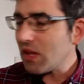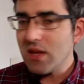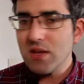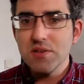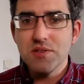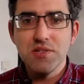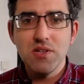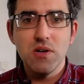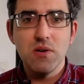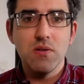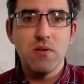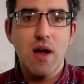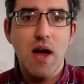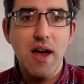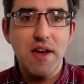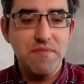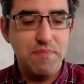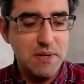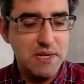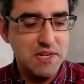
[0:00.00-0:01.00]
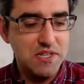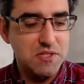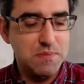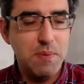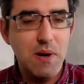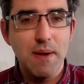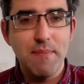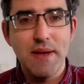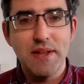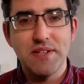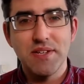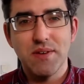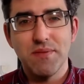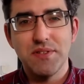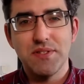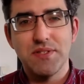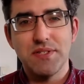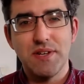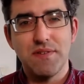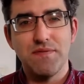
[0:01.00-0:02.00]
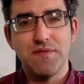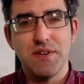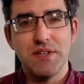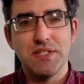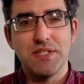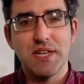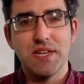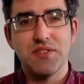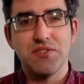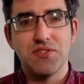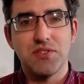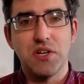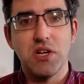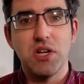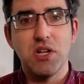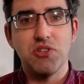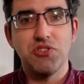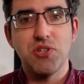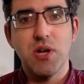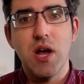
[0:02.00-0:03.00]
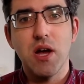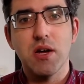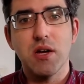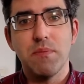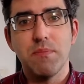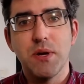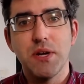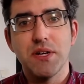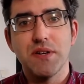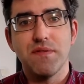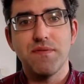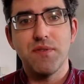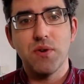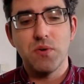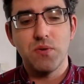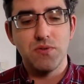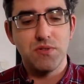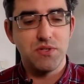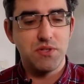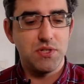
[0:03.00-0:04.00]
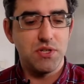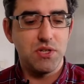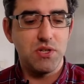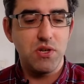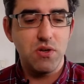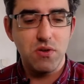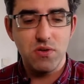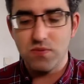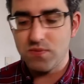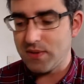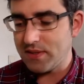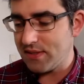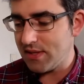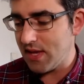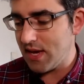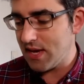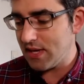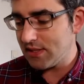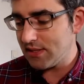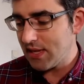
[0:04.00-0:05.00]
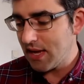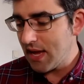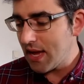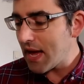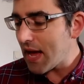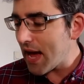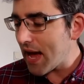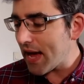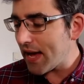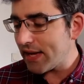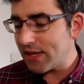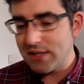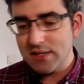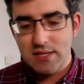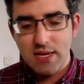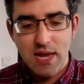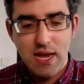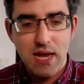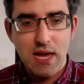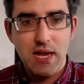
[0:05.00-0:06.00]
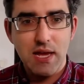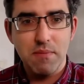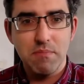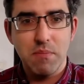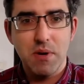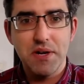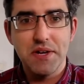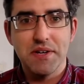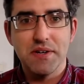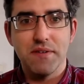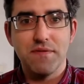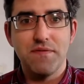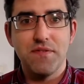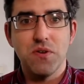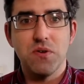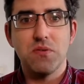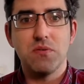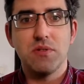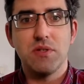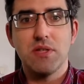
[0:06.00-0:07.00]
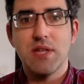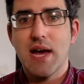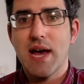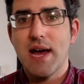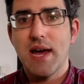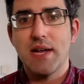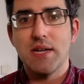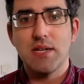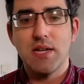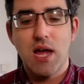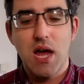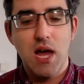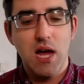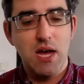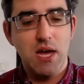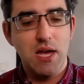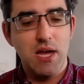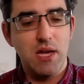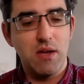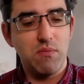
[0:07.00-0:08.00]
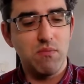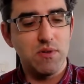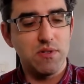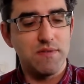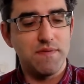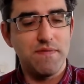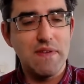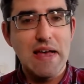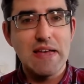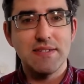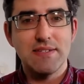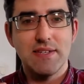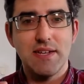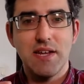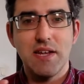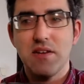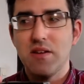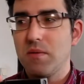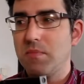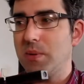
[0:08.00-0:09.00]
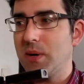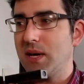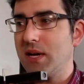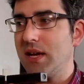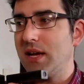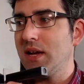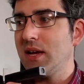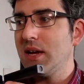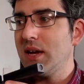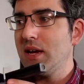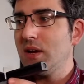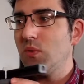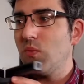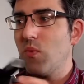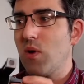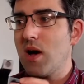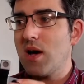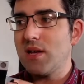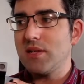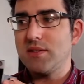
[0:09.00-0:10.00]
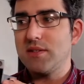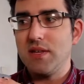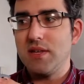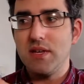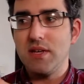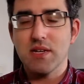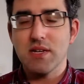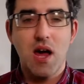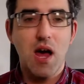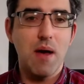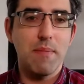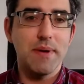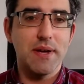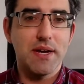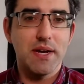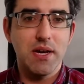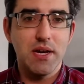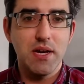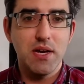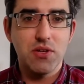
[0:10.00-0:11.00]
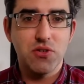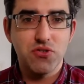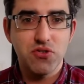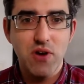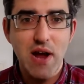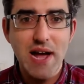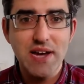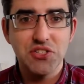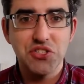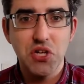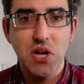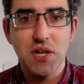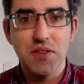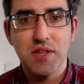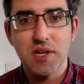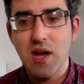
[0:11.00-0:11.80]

So I've been experimenting with different external shotgun microphones to use with this, and a microphone that I was fascinated by was the Comica Traxshot.